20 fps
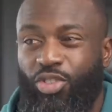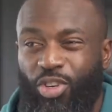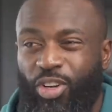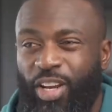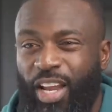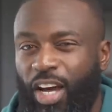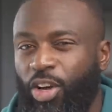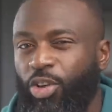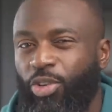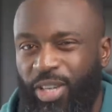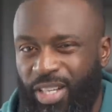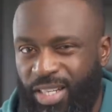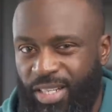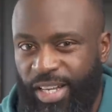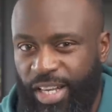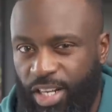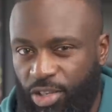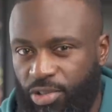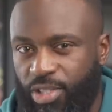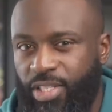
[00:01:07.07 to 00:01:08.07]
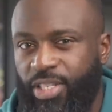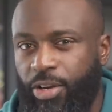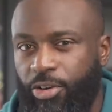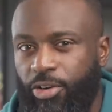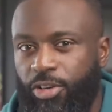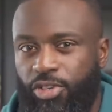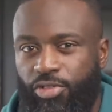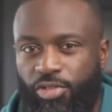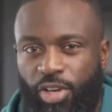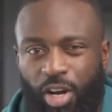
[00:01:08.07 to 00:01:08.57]
So now you're in dangerous
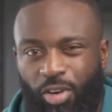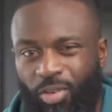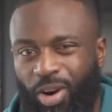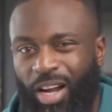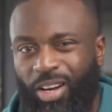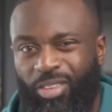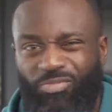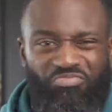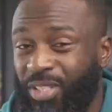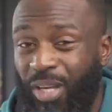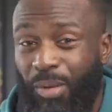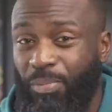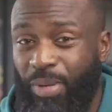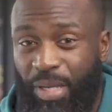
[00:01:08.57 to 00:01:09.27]
territory, around some